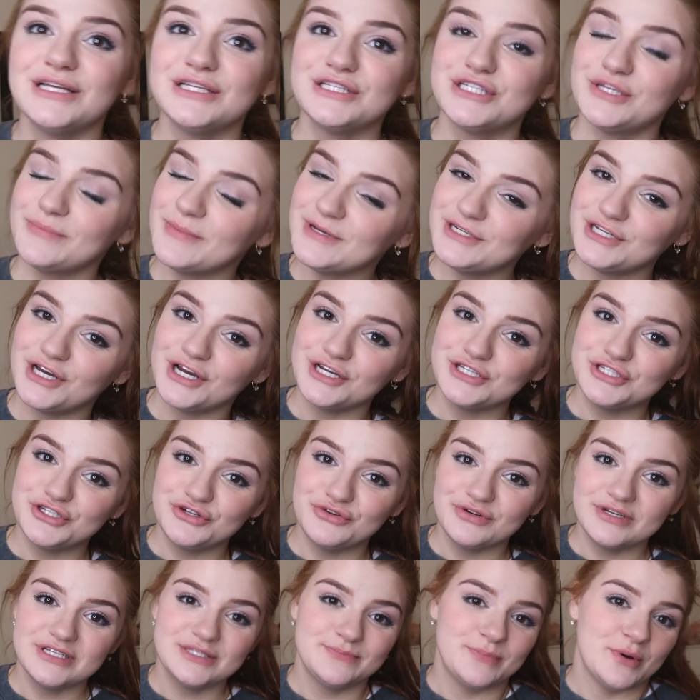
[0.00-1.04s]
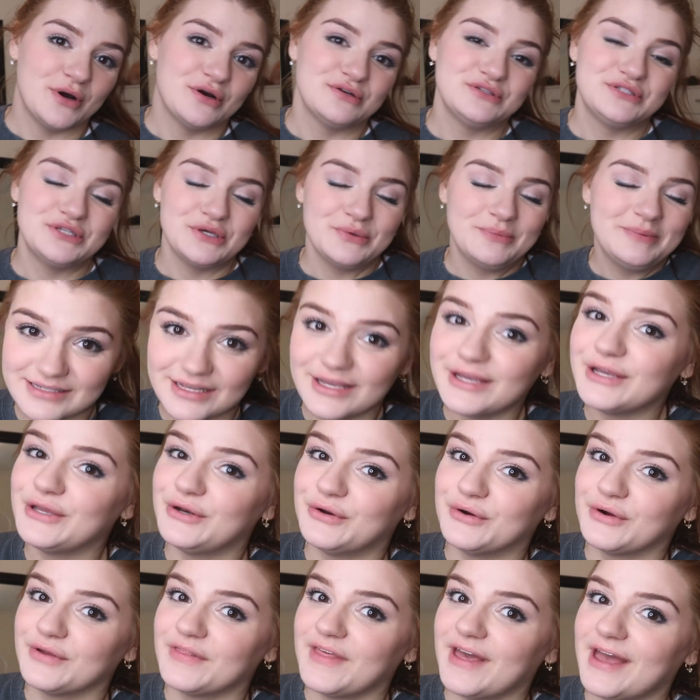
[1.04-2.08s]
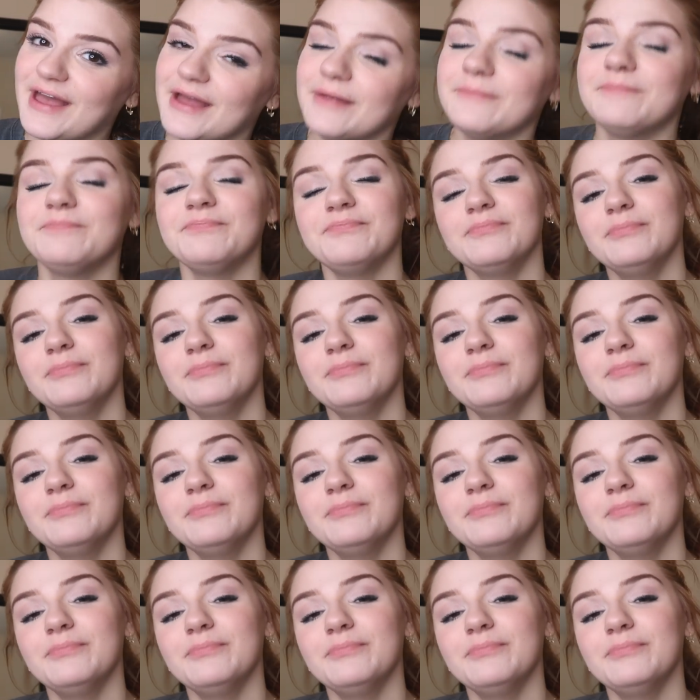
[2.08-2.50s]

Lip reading: So my dog's chewing his bone, so ignore that.